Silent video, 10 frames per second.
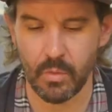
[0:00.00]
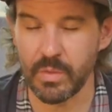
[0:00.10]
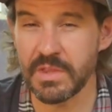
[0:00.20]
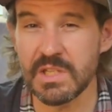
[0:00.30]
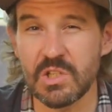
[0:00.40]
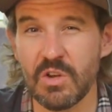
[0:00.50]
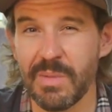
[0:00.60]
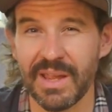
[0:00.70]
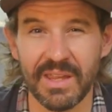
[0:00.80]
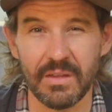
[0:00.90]
With this tube,
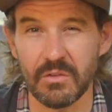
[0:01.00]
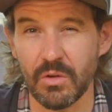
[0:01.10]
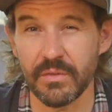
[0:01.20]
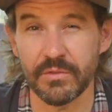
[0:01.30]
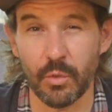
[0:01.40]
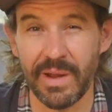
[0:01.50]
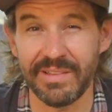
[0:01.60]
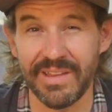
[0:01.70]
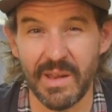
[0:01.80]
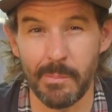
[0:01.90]
I can sort of
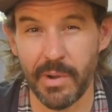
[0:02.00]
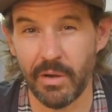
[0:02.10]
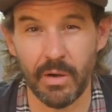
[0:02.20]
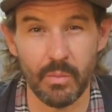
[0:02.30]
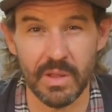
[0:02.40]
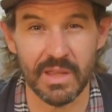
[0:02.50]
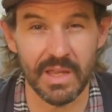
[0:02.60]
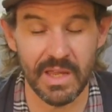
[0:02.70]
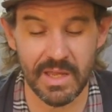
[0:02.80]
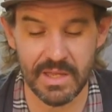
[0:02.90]
directly compare it with
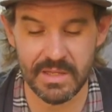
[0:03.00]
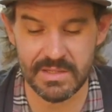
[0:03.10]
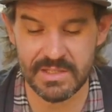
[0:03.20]
a